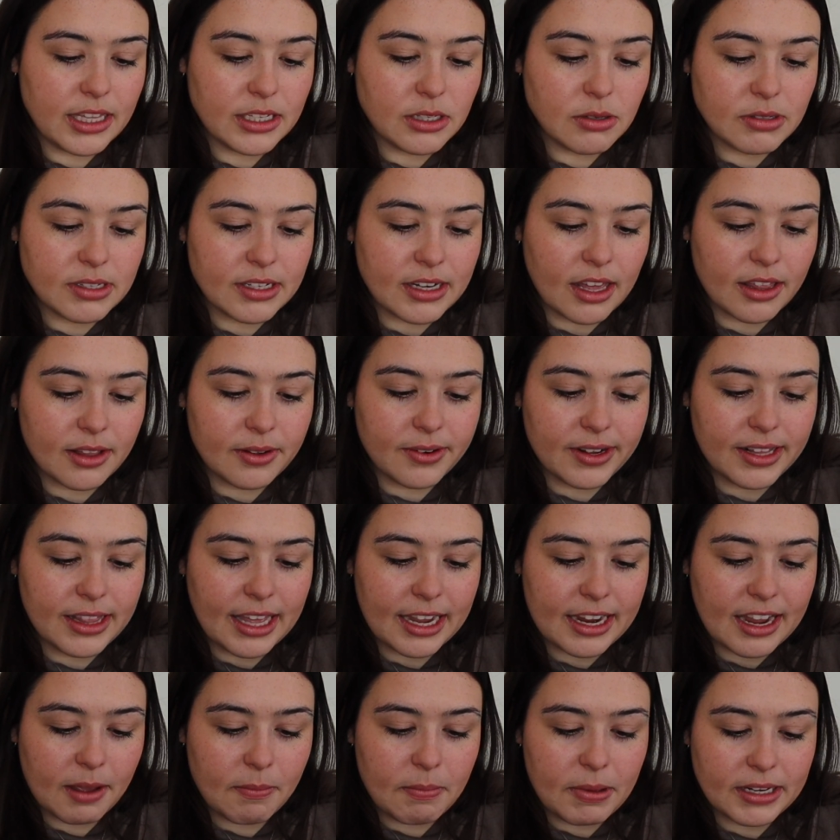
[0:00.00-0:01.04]
This was another one,
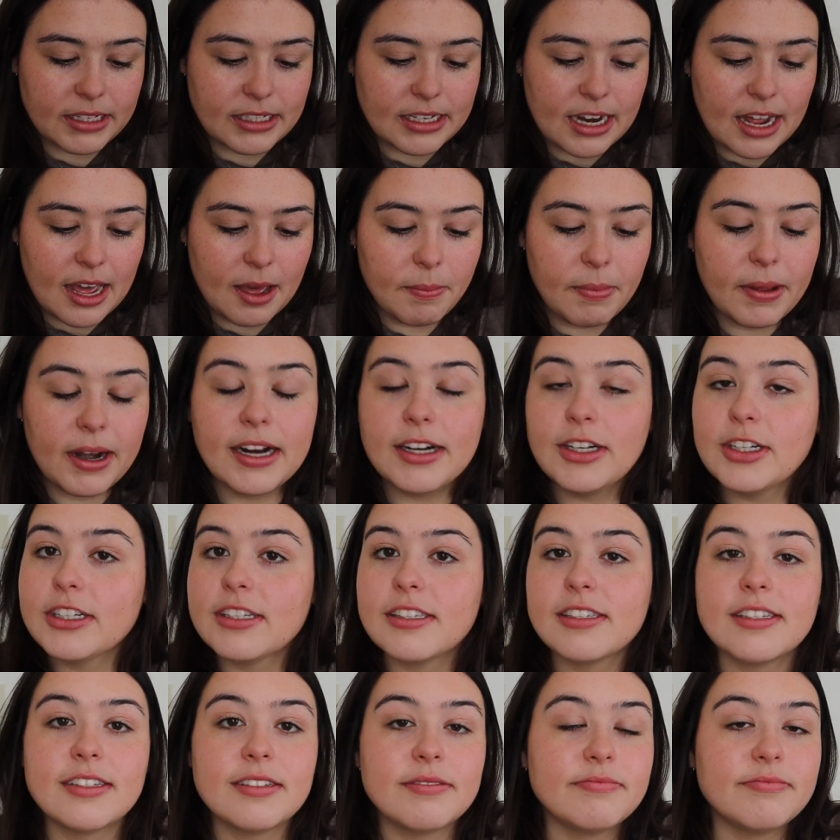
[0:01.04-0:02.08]
like I picked it up and I
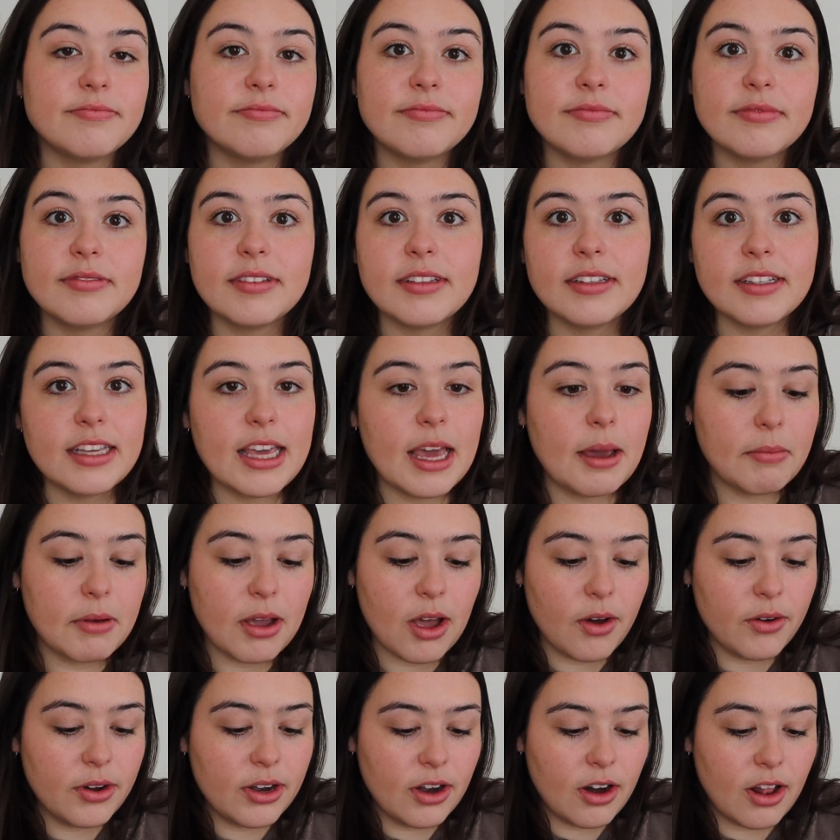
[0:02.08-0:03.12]
just kept
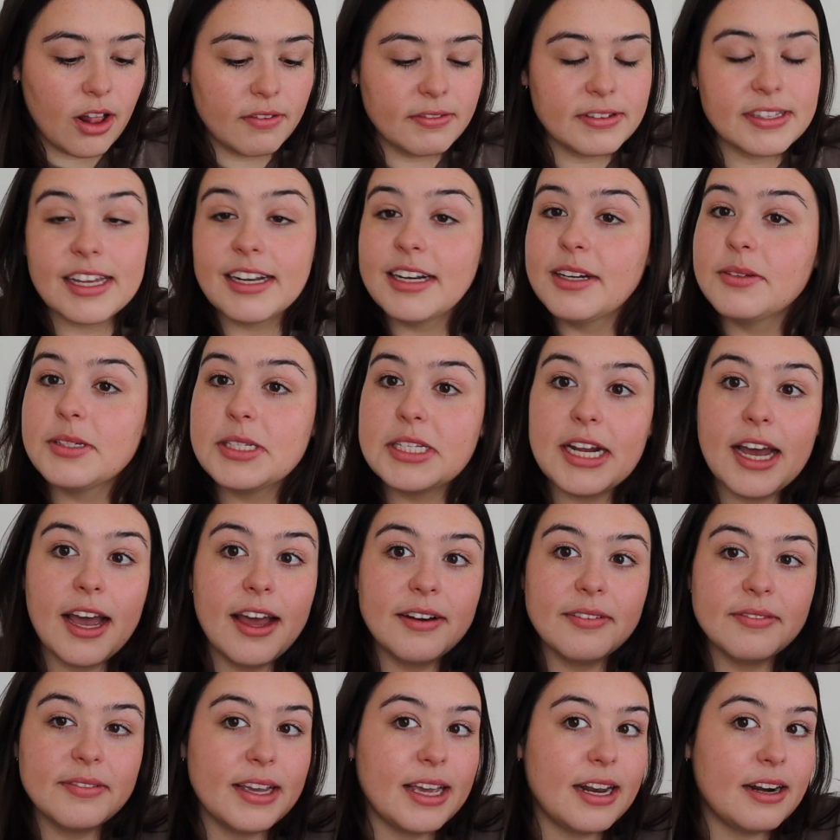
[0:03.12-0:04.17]
going, and all of a sudden it was
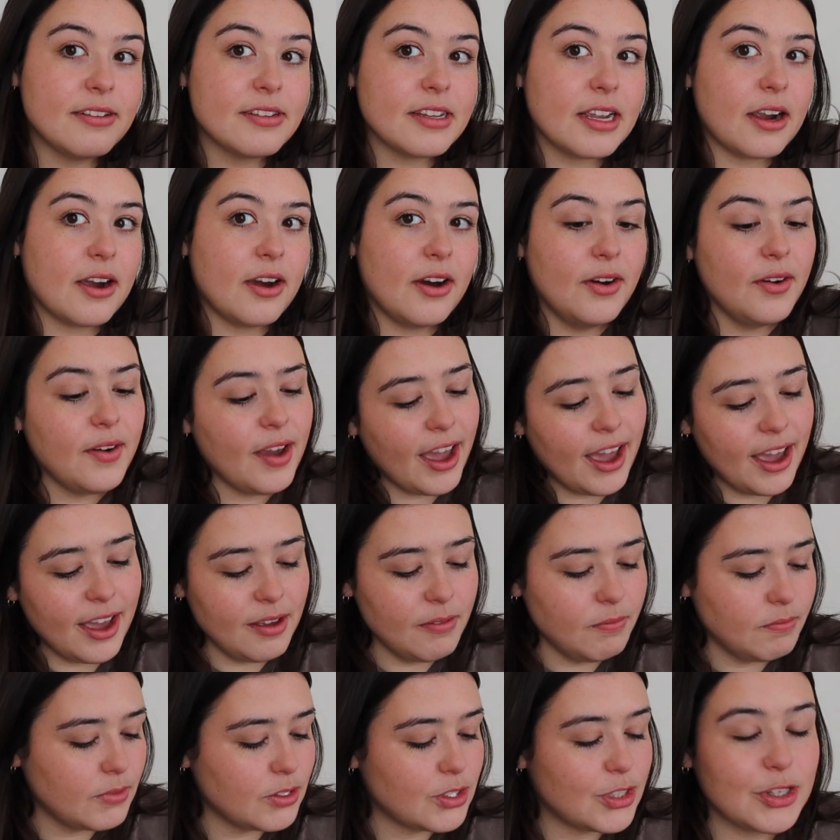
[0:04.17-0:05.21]
done, and I was like,
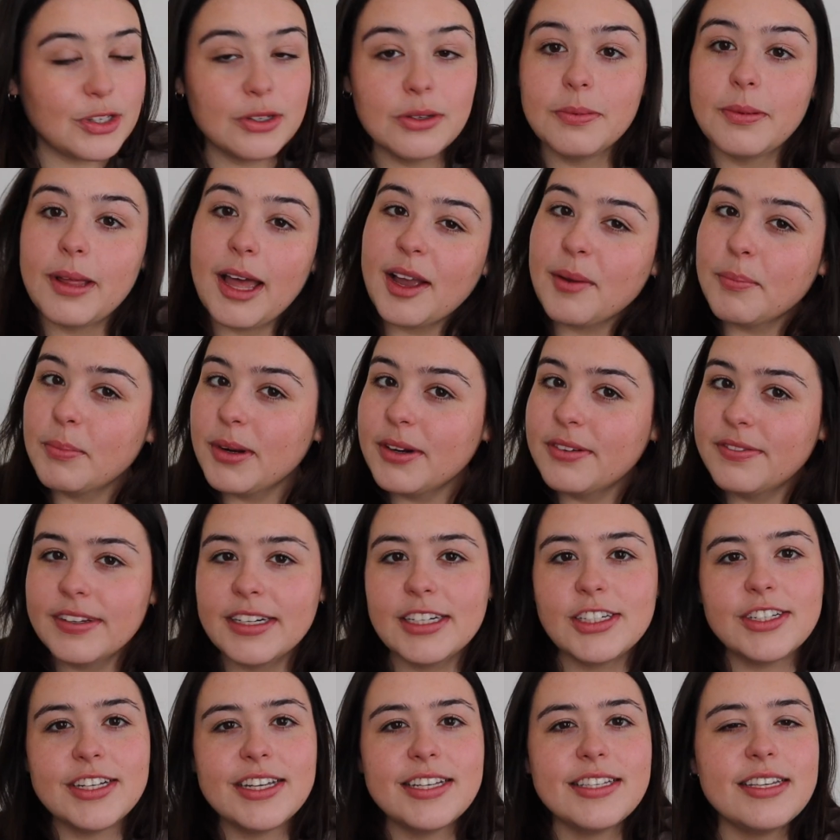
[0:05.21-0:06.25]
okay, 2 Blackbird
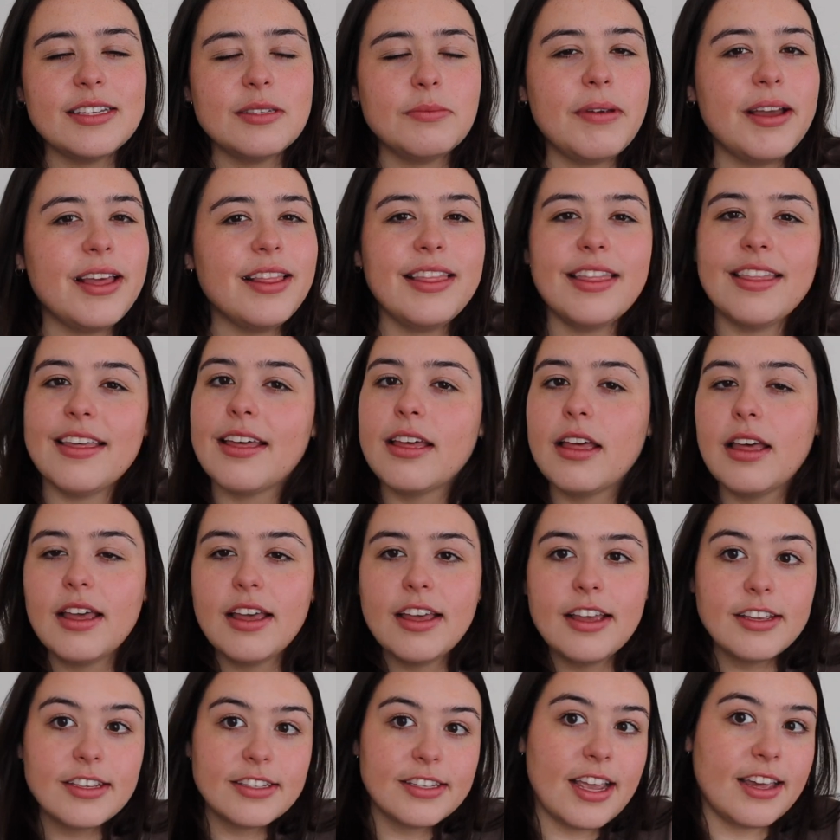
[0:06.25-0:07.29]
finishes this month,
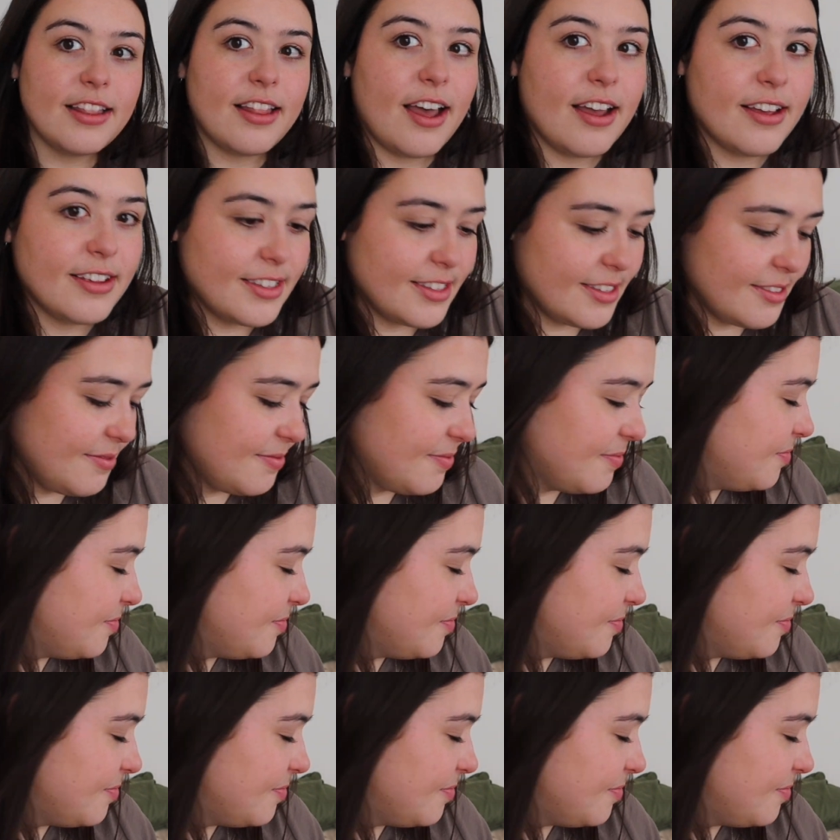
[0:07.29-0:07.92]
say less.